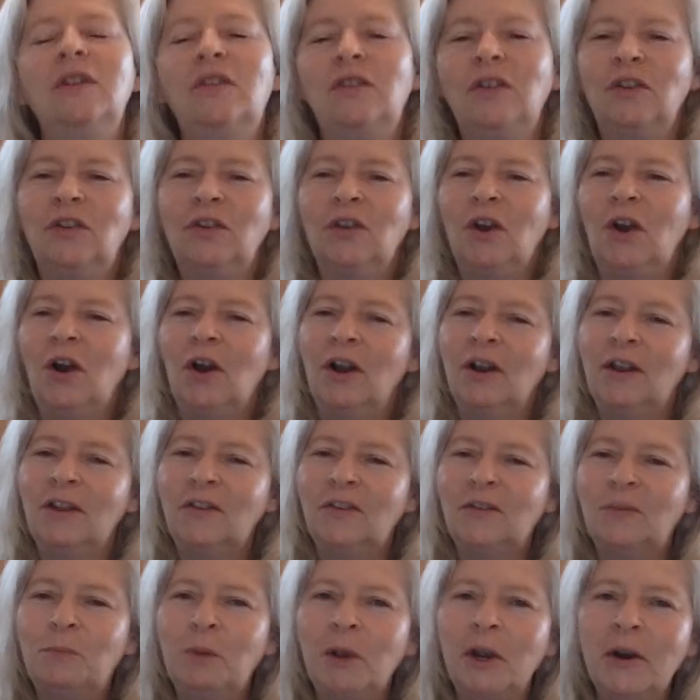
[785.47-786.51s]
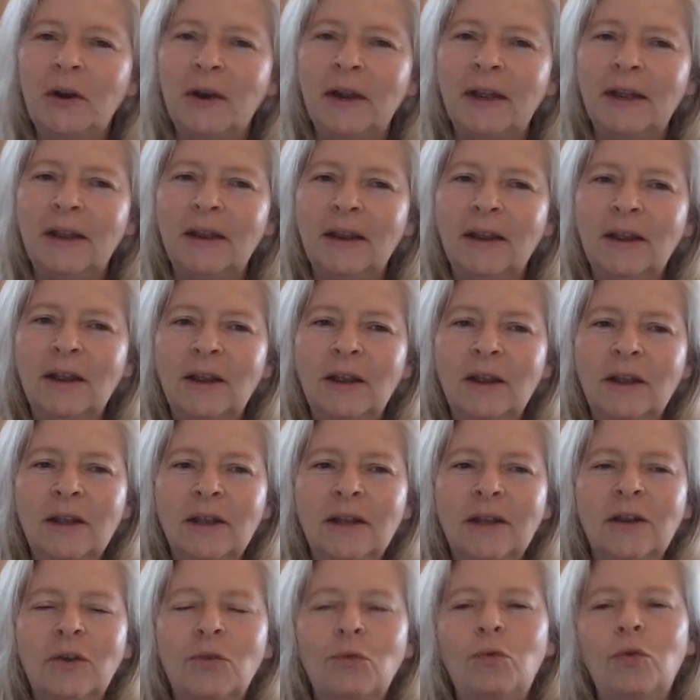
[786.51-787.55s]
which is a harlot spirit.
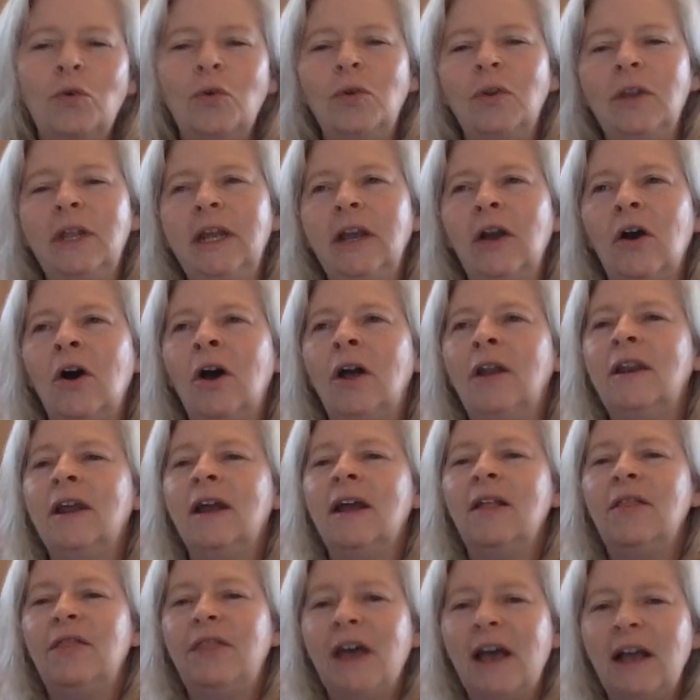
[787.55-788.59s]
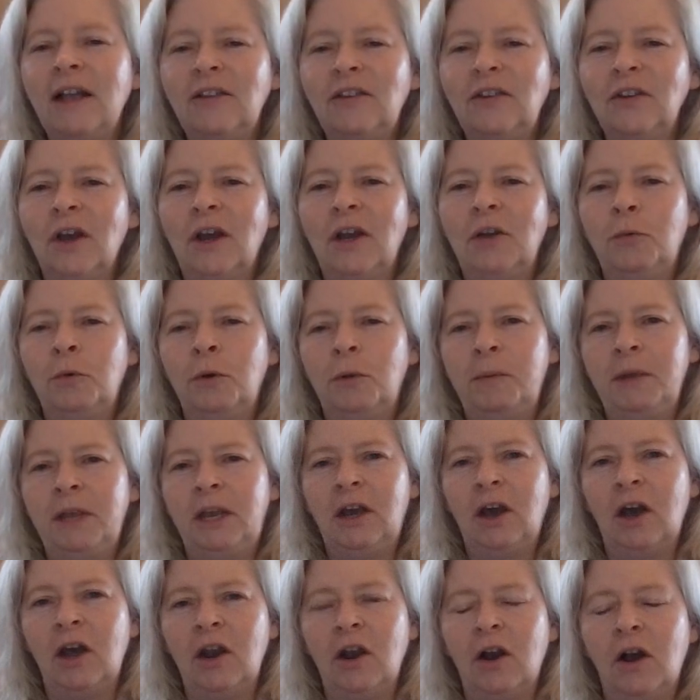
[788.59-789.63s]
Ruling on that side will
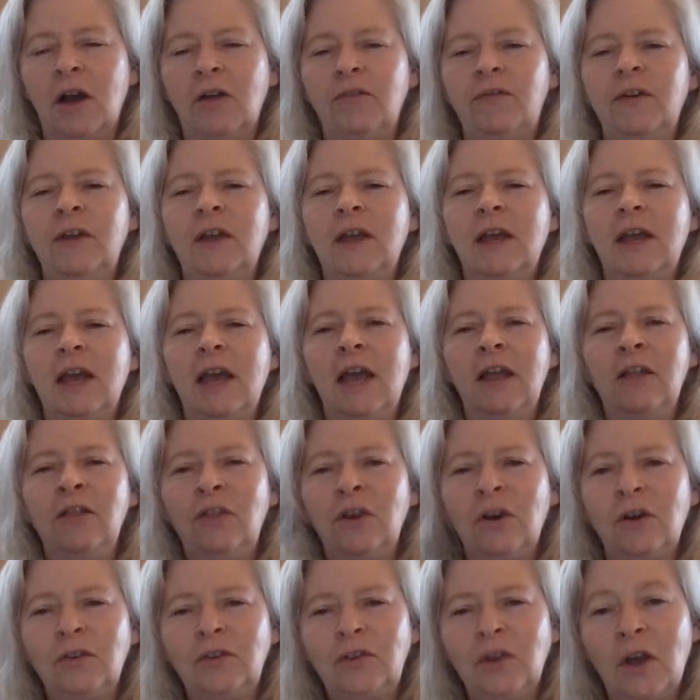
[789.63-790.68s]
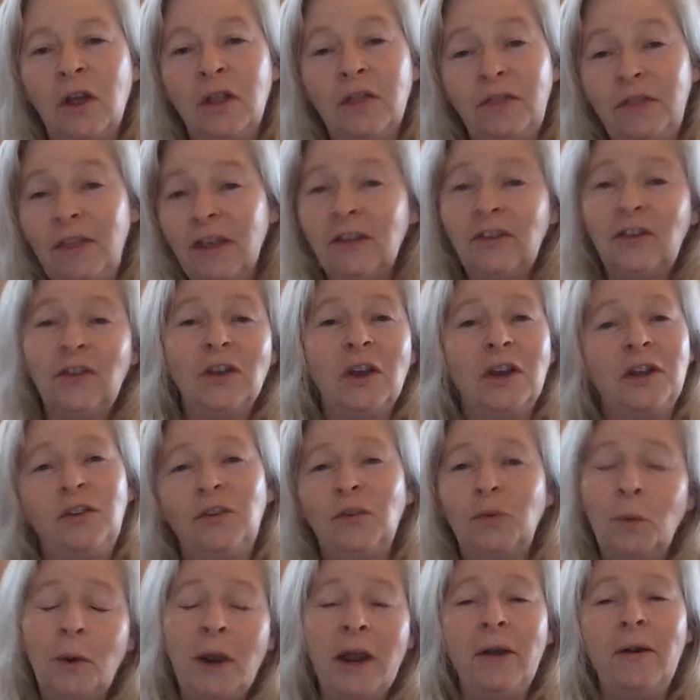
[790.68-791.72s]
be cut off, and those on this
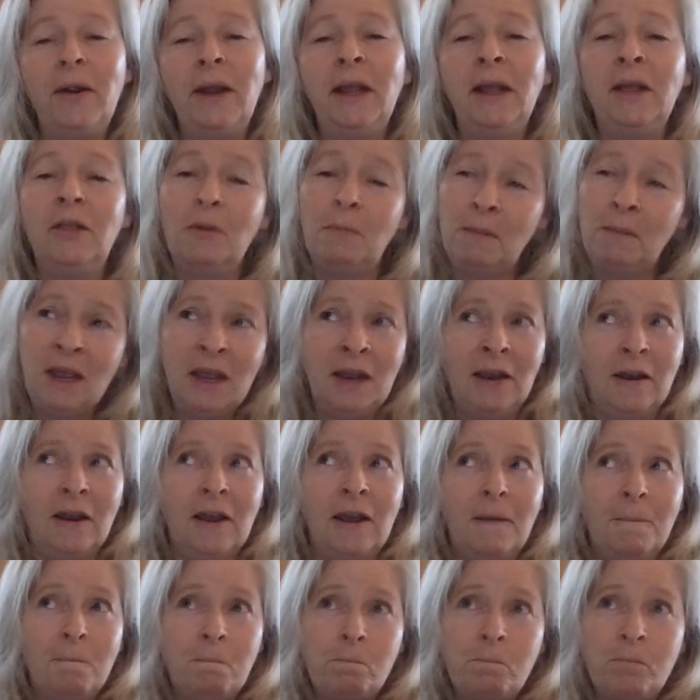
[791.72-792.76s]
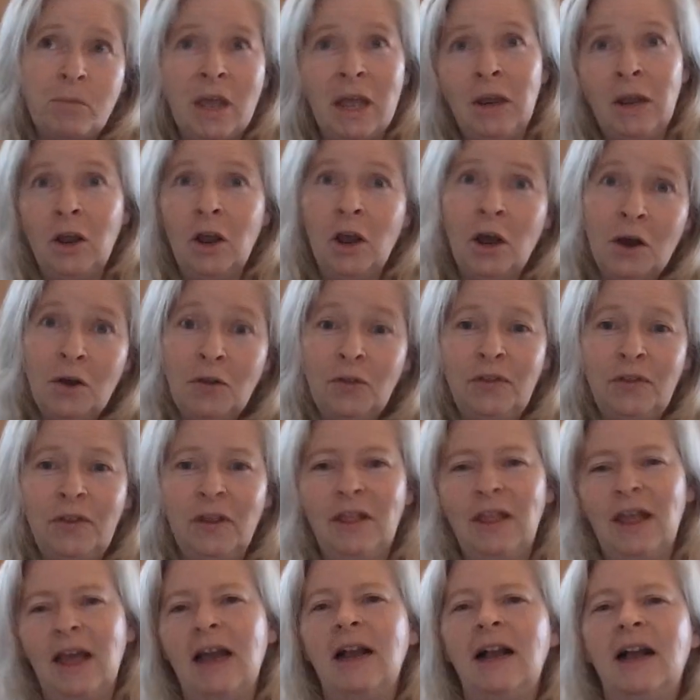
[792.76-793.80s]
side swearing, the men in oath
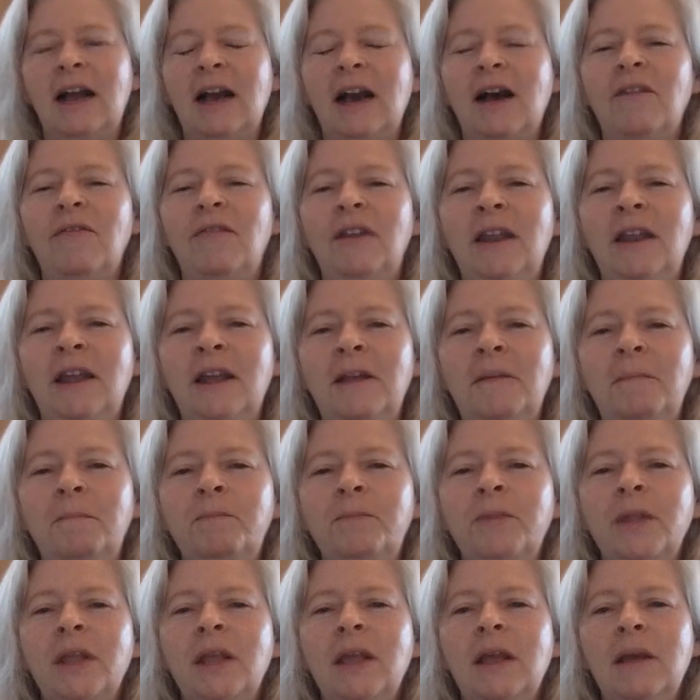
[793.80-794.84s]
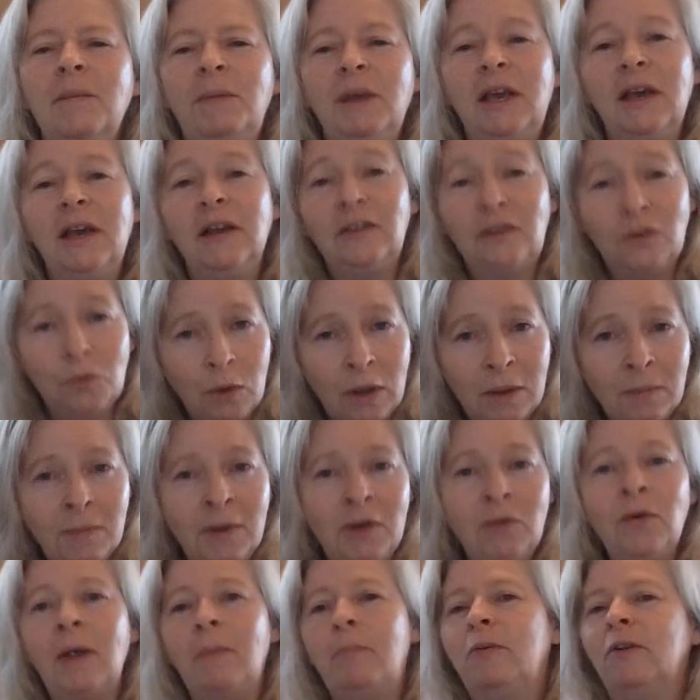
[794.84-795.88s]
to that covenant, because the
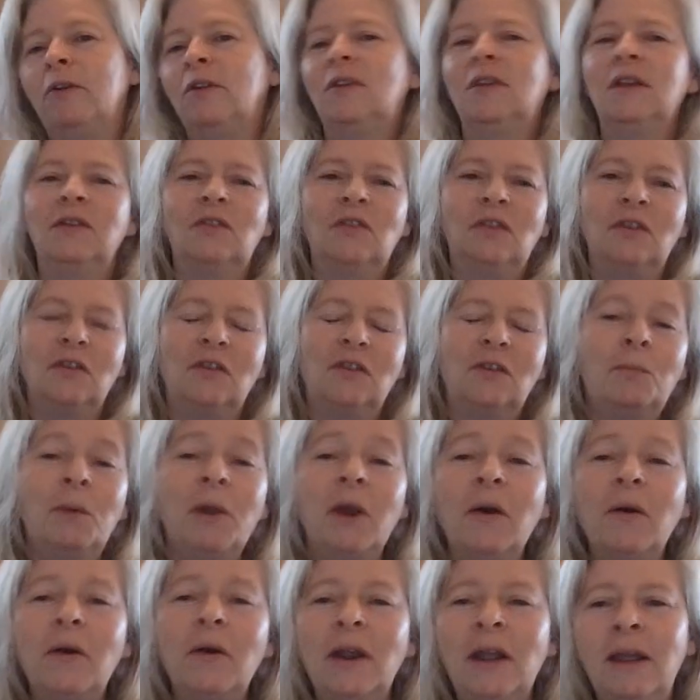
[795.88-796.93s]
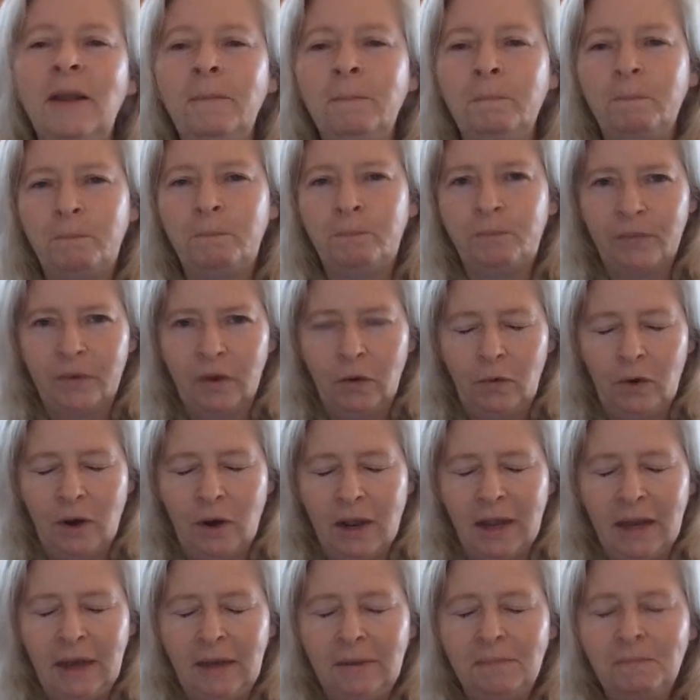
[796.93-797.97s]
women represents the spirit,
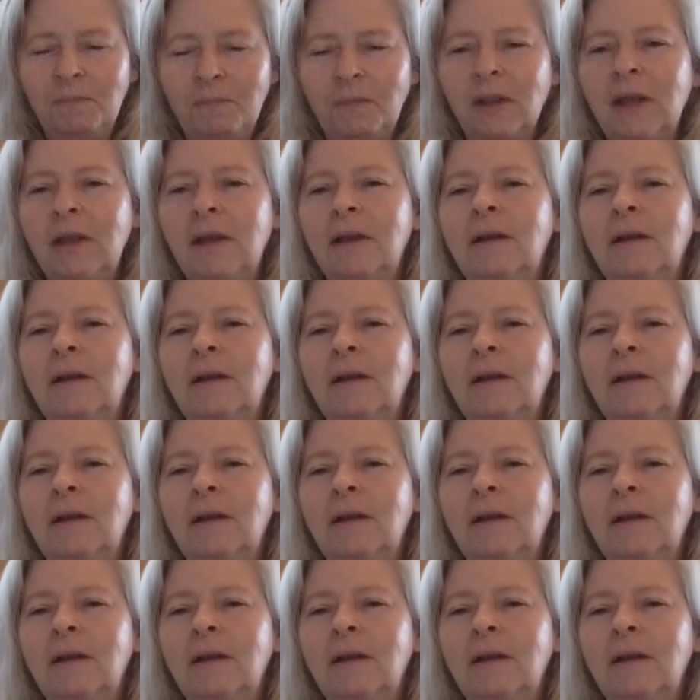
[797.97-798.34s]
right?